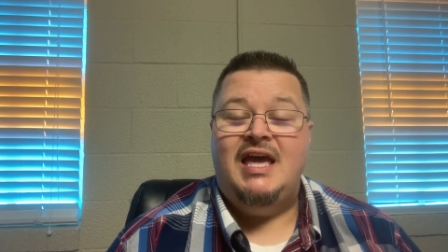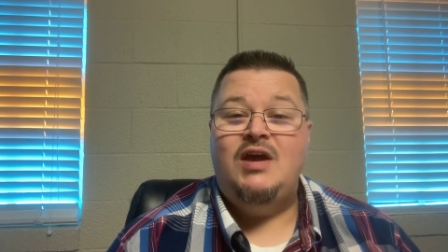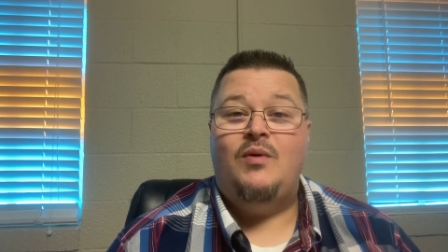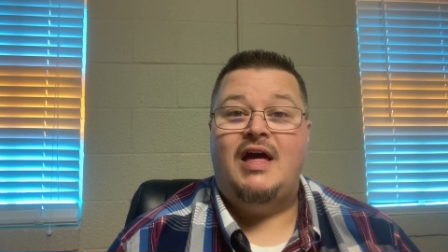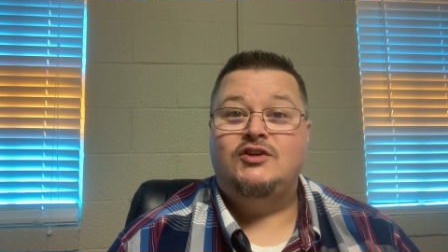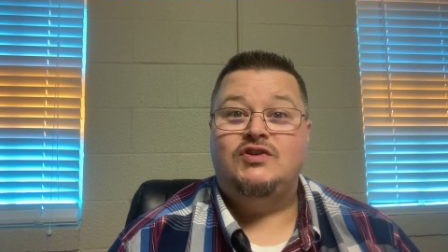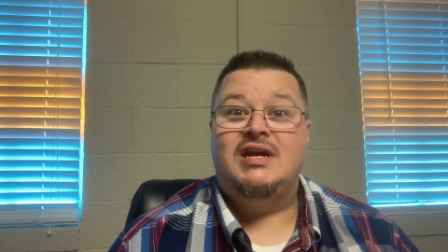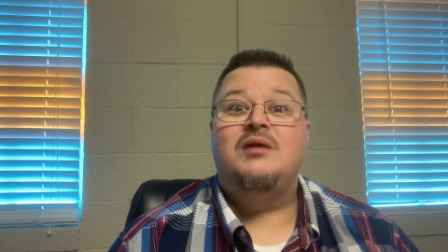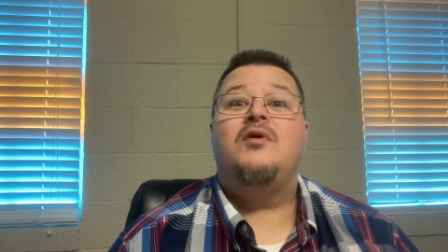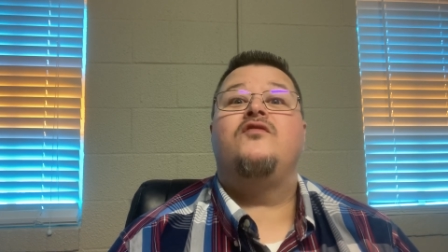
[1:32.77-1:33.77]
He will
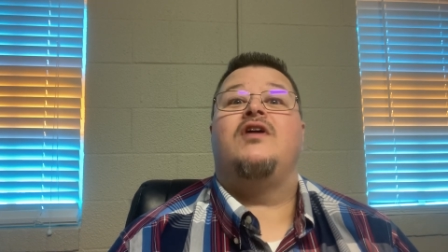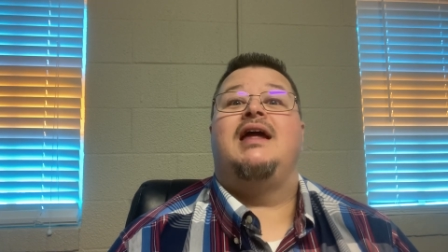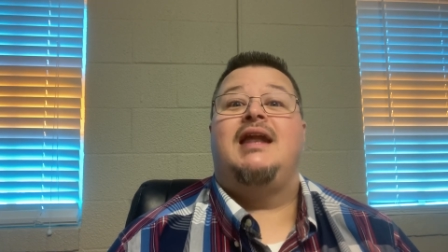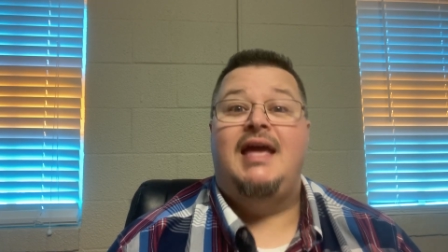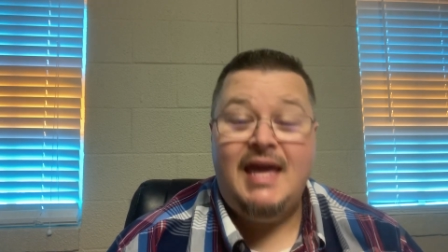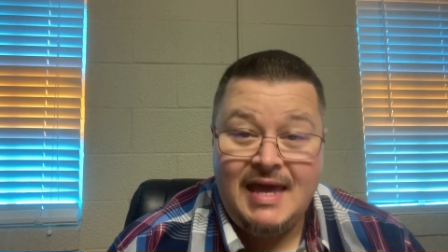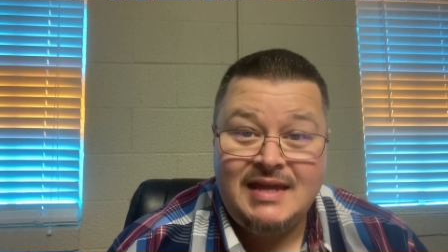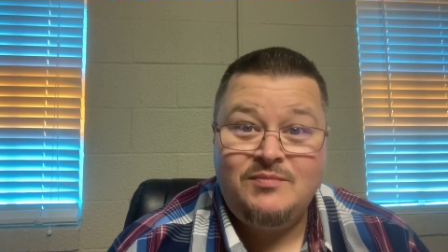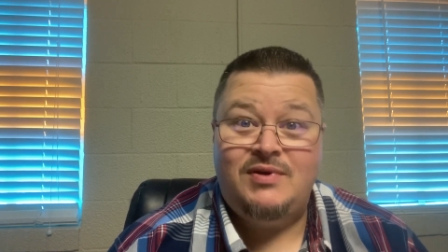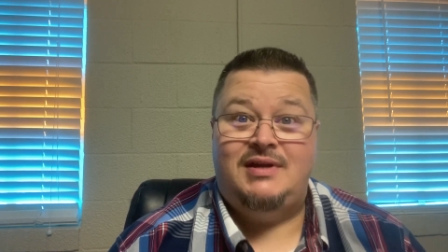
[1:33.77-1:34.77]
actually come over and
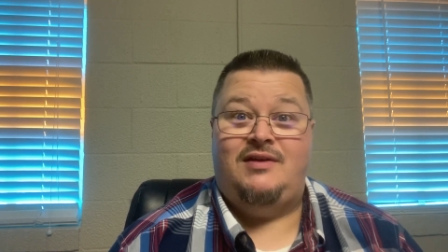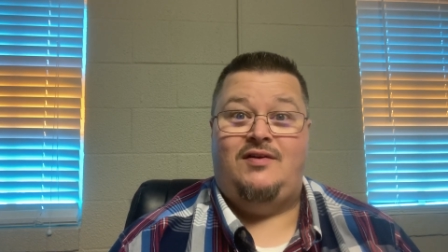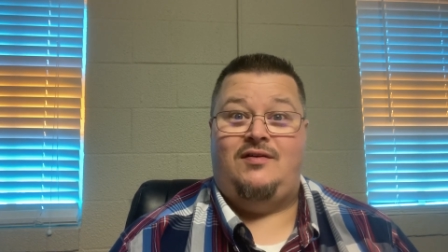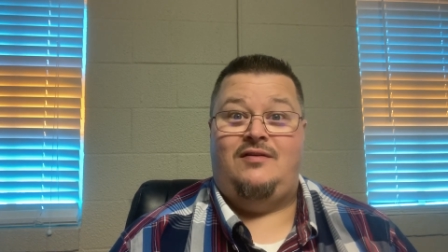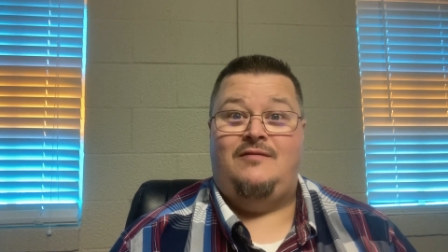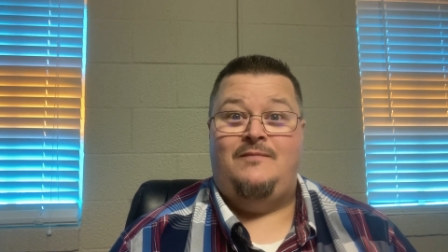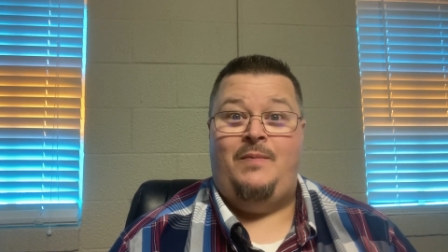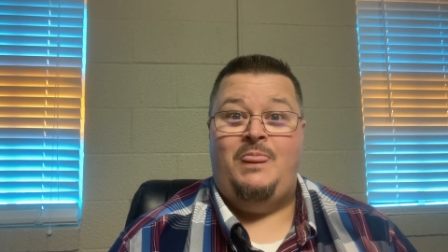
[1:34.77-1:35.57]
headbutt her